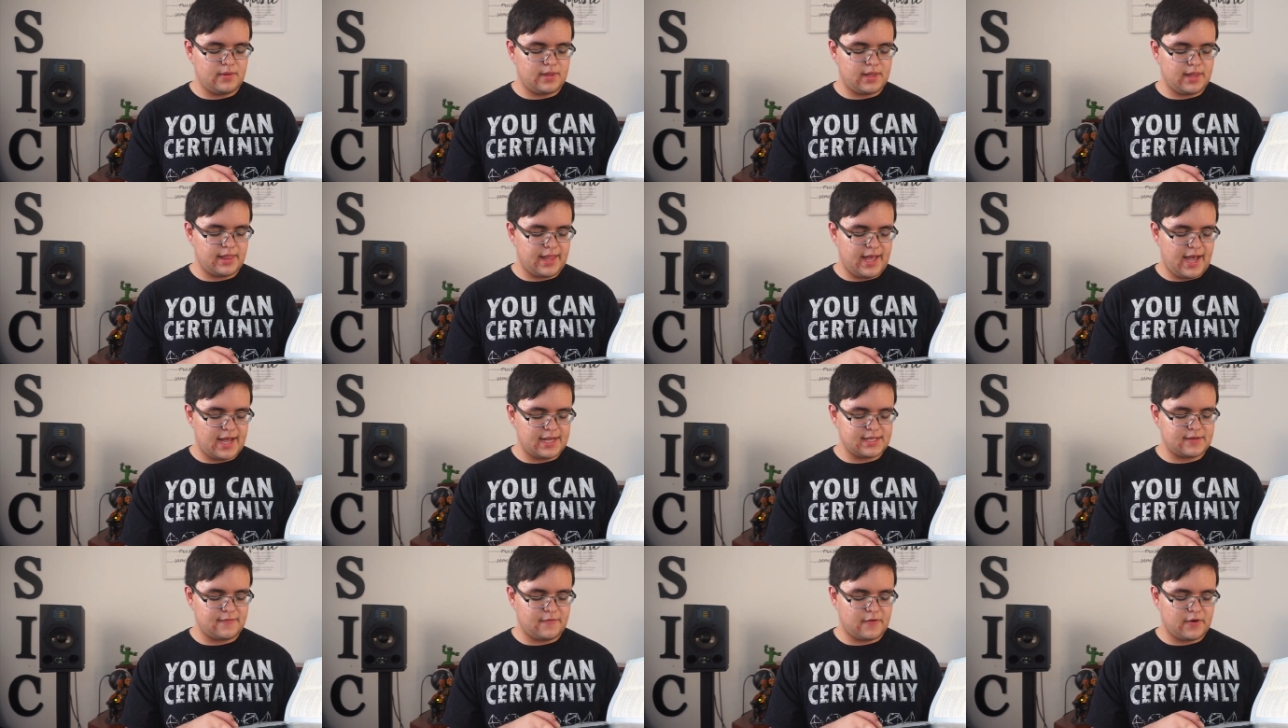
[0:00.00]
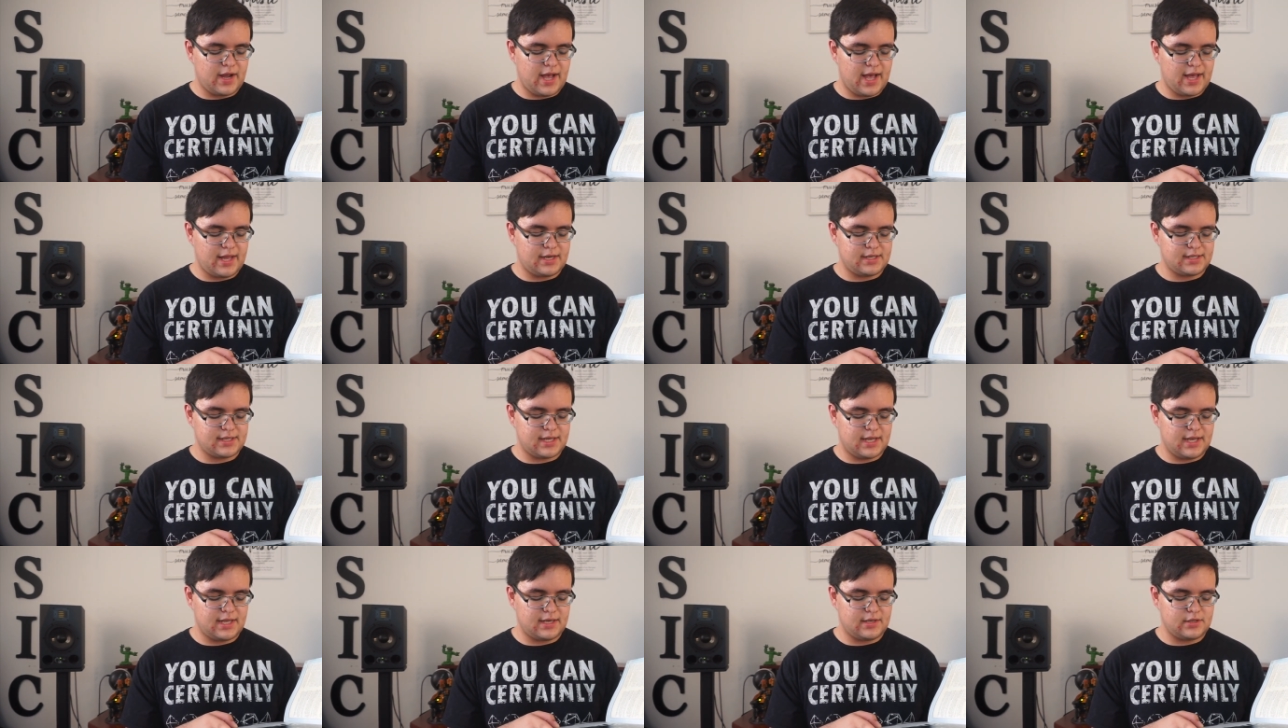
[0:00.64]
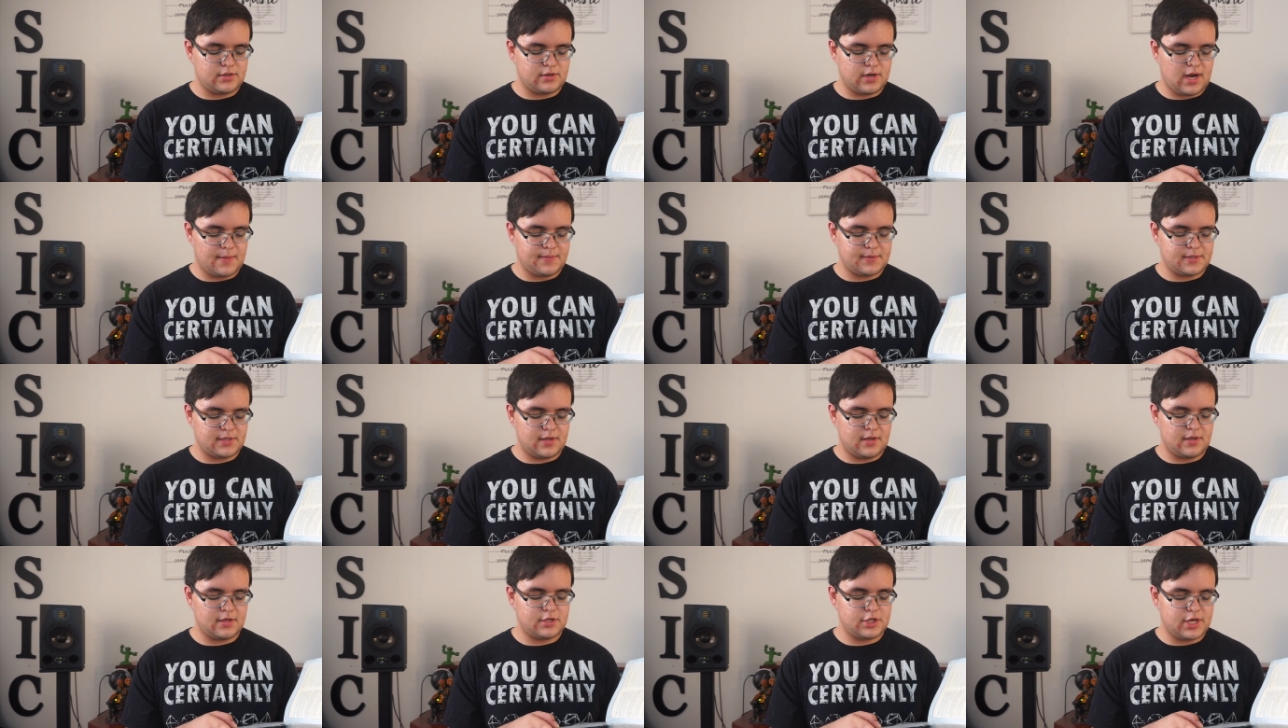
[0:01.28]
The last of her head skin drops,
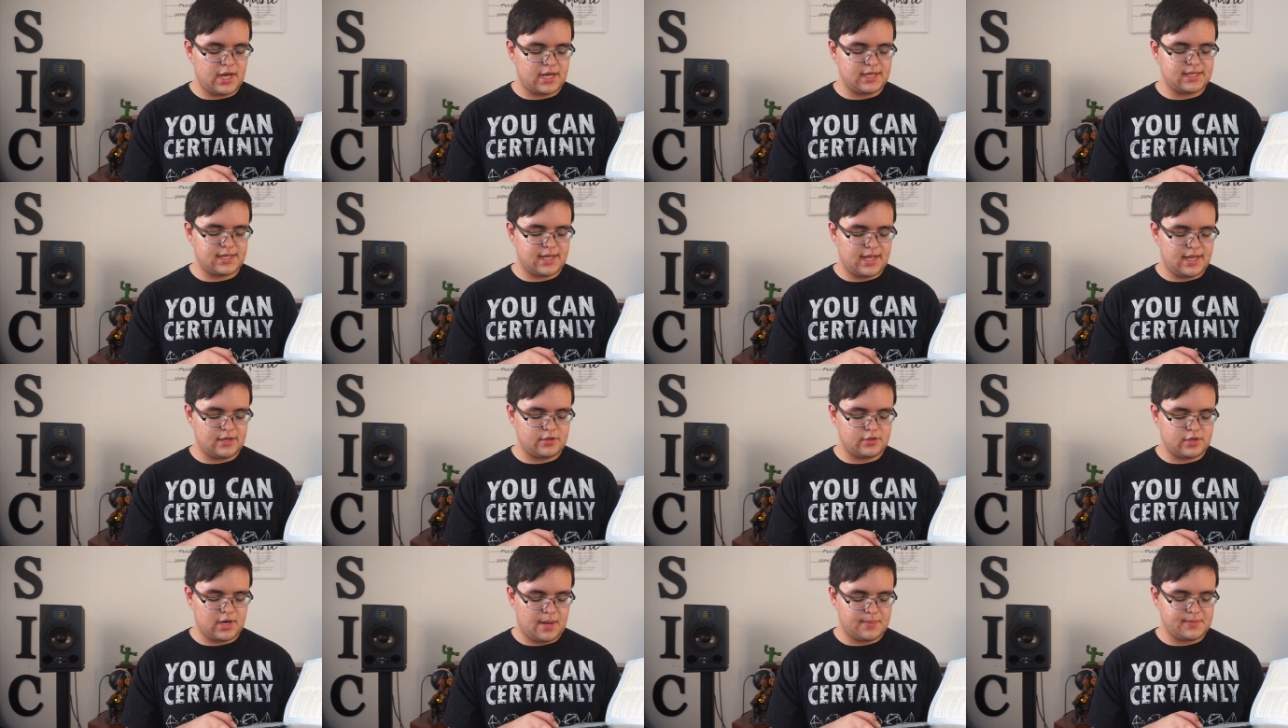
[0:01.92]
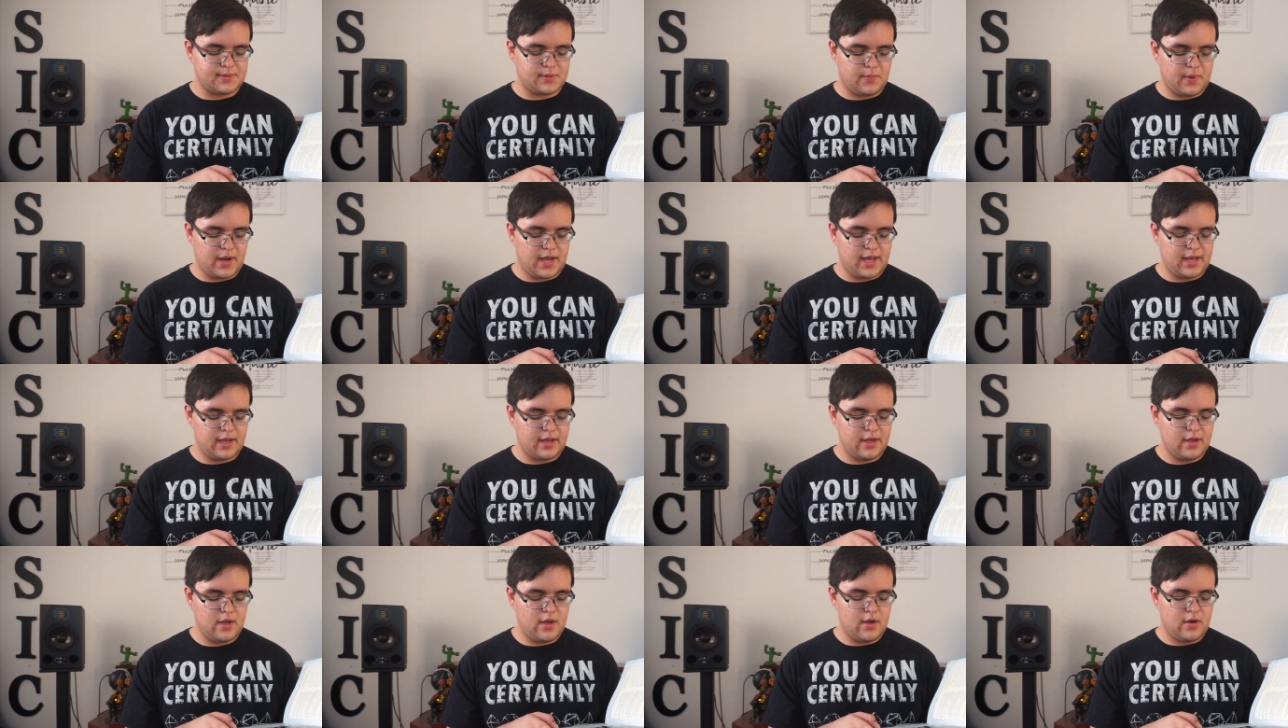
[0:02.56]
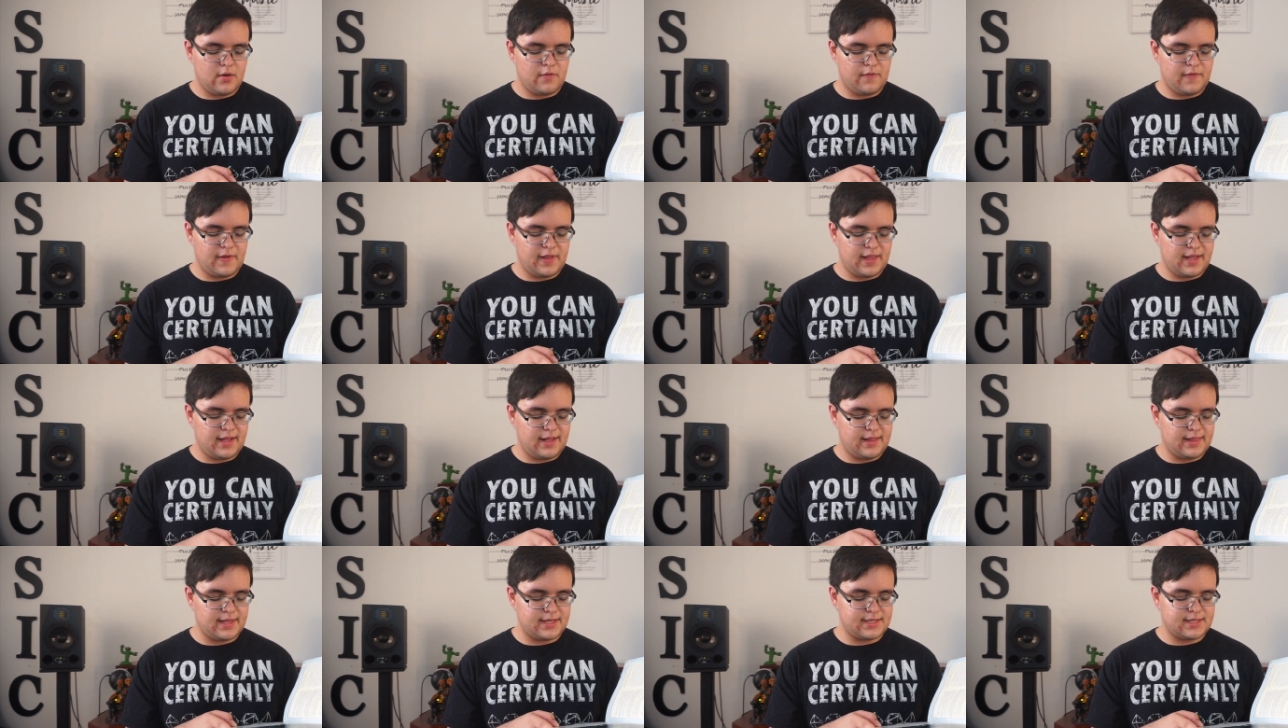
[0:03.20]
shed skin drops away,
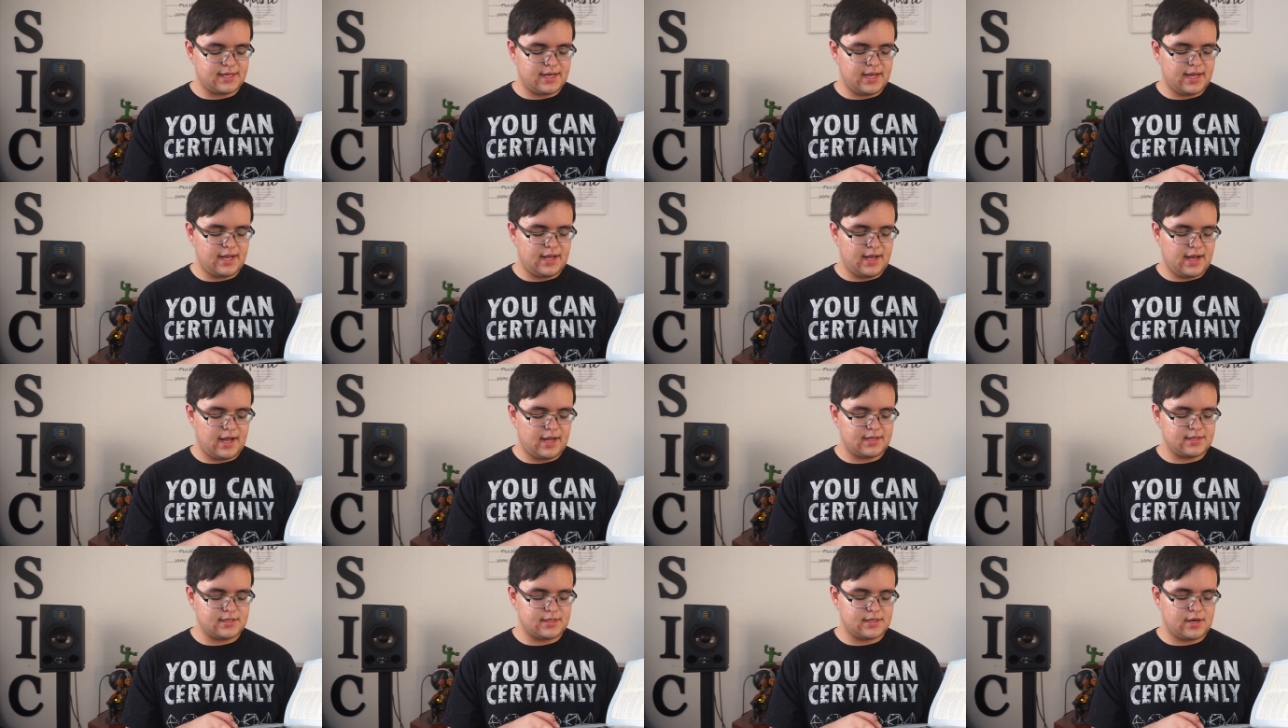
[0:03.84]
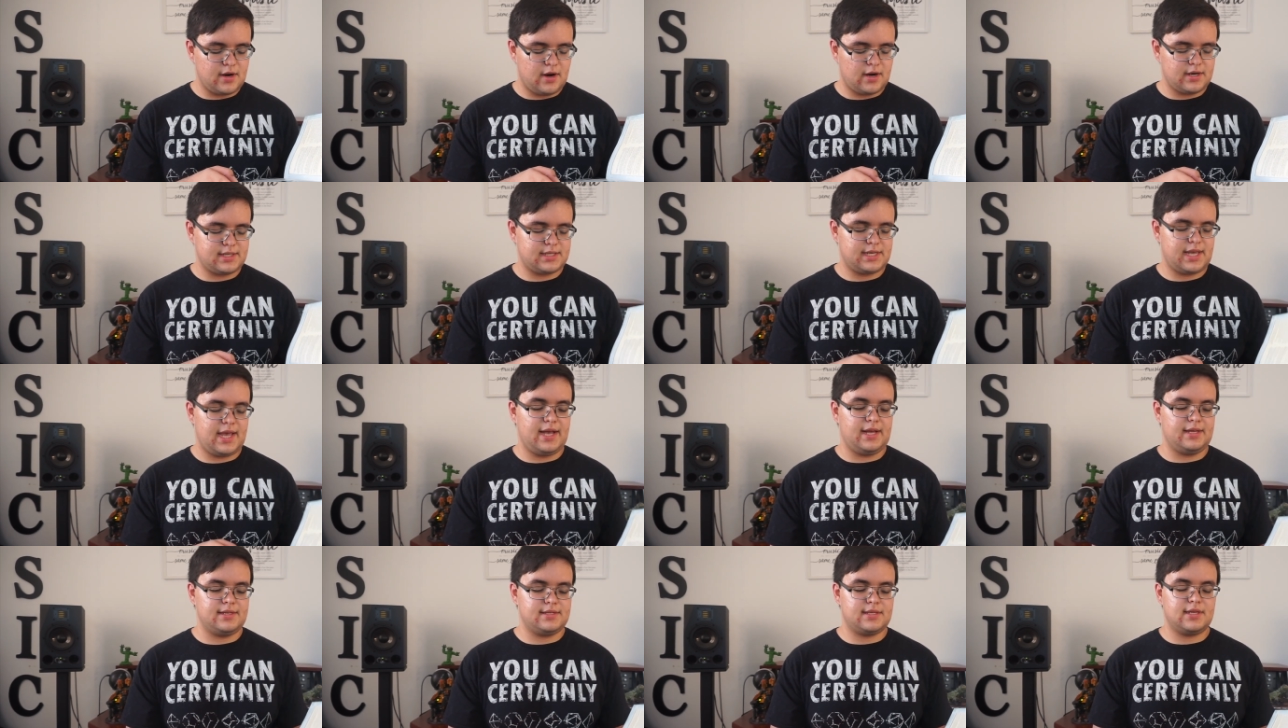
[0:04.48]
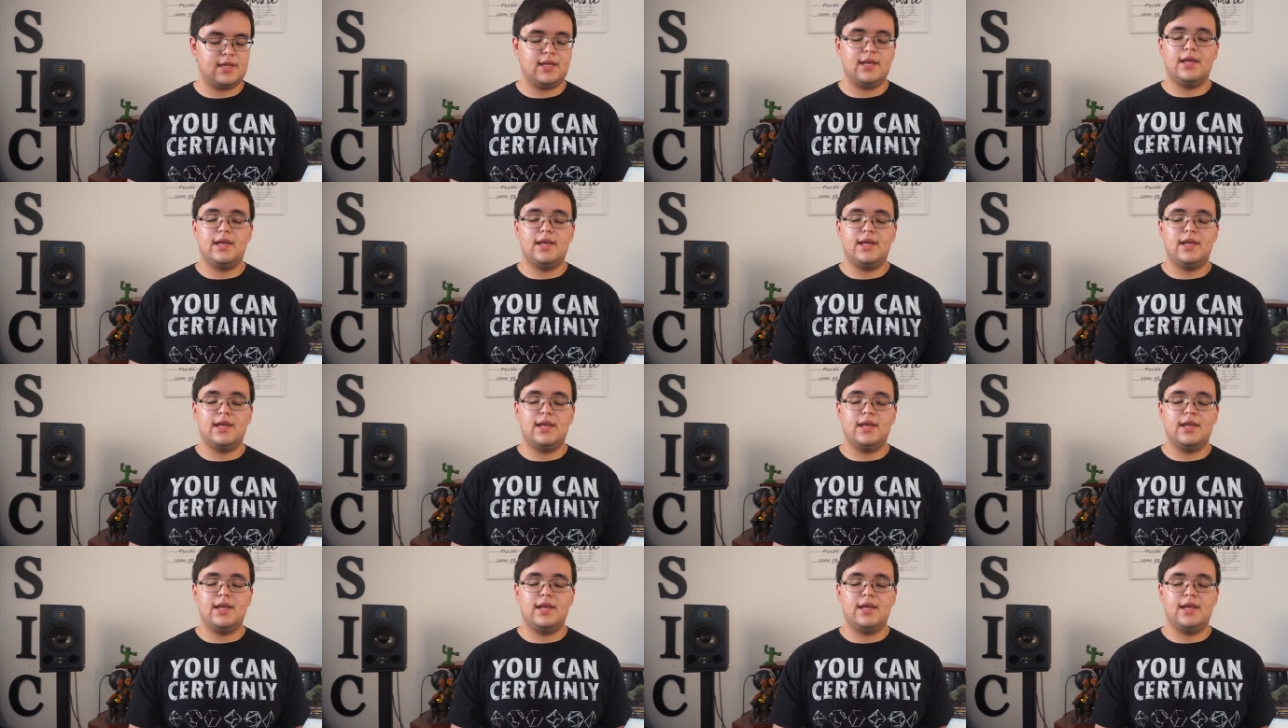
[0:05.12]
revealing glistening, unscarred scales.